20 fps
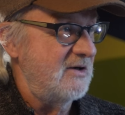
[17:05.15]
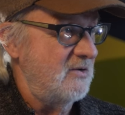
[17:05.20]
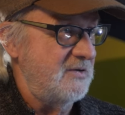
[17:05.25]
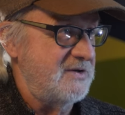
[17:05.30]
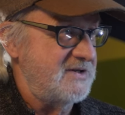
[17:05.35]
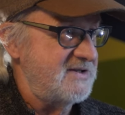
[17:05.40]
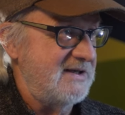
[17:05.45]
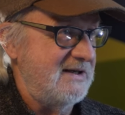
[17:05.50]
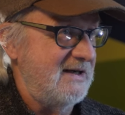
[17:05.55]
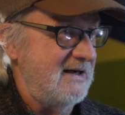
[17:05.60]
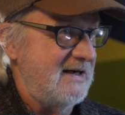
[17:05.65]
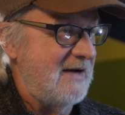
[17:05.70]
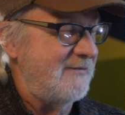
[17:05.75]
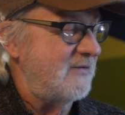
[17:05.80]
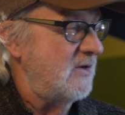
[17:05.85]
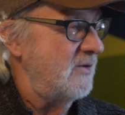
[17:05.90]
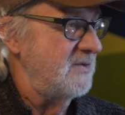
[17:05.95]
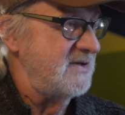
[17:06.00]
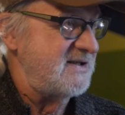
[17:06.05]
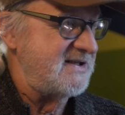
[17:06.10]
noticing it.
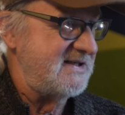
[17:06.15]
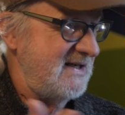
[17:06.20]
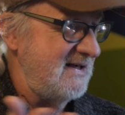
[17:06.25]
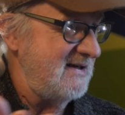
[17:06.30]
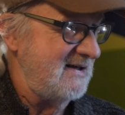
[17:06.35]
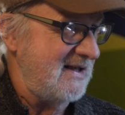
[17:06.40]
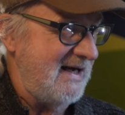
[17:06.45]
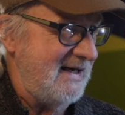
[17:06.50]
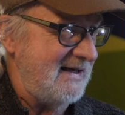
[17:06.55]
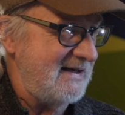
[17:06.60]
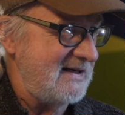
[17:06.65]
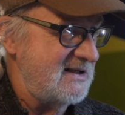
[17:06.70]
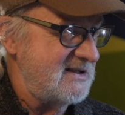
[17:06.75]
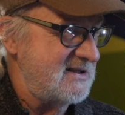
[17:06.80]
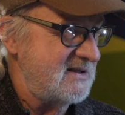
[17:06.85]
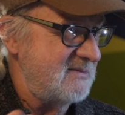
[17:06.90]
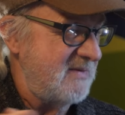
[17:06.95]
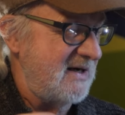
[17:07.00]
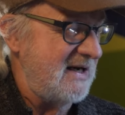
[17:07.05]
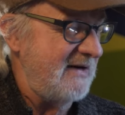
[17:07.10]
I've always seen
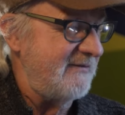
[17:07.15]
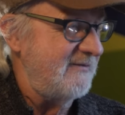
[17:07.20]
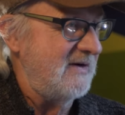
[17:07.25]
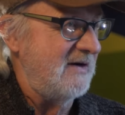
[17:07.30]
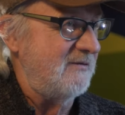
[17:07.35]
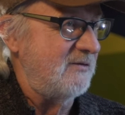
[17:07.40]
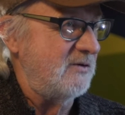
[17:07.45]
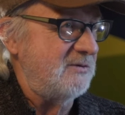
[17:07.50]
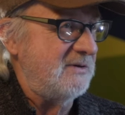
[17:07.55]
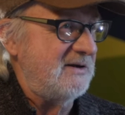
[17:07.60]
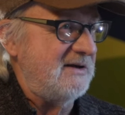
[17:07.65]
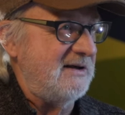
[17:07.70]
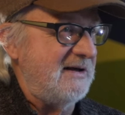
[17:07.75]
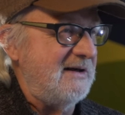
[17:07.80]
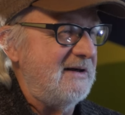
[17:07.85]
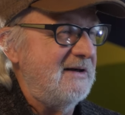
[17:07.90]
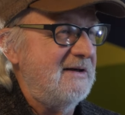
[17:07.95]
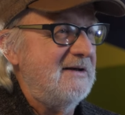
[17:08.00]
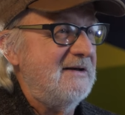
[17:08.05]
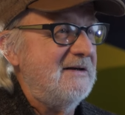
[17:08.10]
lichens, but I've never
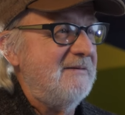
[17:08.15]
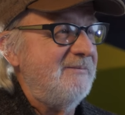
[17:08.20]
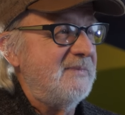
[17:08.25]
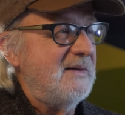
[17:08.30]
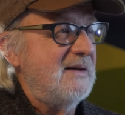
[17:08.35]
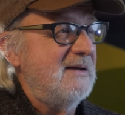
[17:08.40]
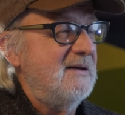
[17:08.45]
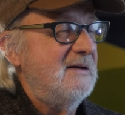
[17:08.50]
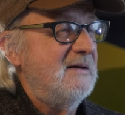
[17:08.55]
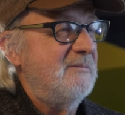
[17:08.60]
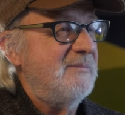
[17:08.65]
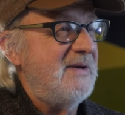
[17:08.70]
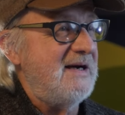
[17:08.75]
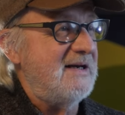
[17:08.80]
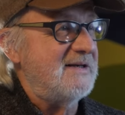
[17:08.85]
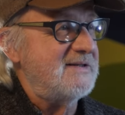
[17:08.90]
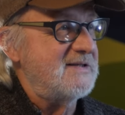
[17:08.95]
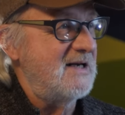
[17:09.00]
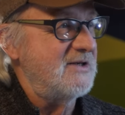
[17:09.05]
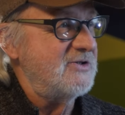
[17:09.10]
really
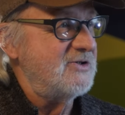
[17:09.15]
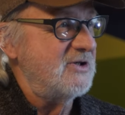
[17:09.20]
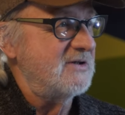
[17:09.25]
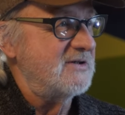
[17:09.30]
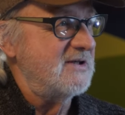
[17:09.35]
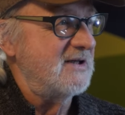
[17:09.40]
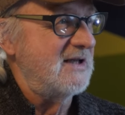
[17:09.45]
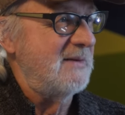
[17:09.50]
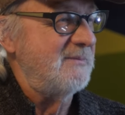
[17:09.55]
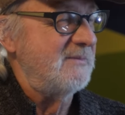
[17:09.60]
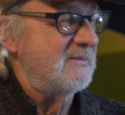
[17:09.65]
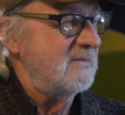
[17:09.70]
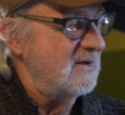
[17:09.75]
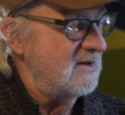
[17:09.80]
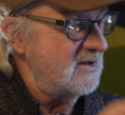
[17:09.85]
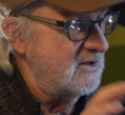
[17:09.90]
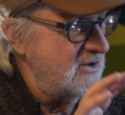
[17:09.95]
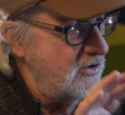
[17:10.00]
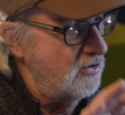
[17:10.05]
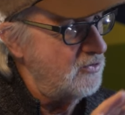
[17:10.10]
paid attention to them
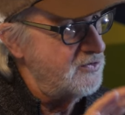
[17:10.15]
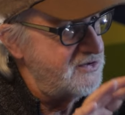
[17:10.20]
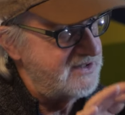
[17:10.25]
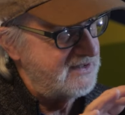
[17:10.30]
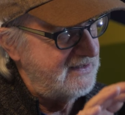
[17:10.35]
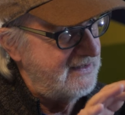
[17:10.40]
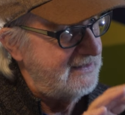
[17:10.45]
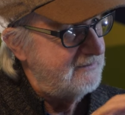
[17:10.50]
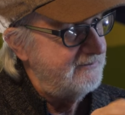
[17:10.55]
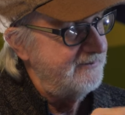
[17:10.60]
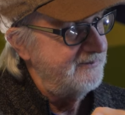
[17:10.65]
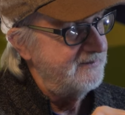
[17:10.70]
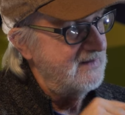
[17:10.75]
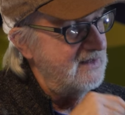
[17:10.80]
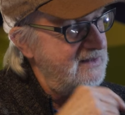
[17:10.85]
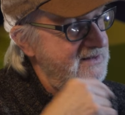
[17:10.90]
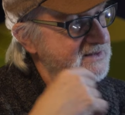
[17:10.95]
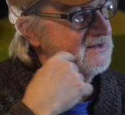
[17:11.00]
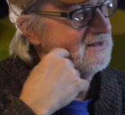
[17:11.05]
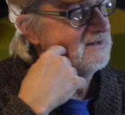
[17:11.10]
closely
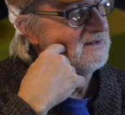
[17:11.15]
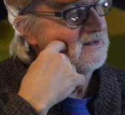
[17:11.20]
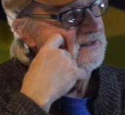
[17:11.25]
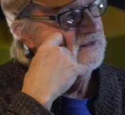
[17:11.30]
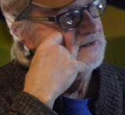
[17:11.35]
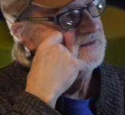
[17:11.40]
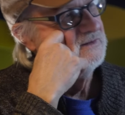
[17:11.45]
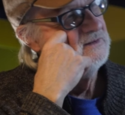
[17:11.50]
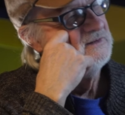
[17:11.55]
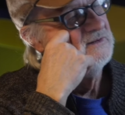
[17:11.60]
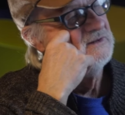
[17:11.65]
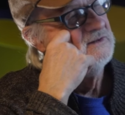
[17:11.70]
until uh,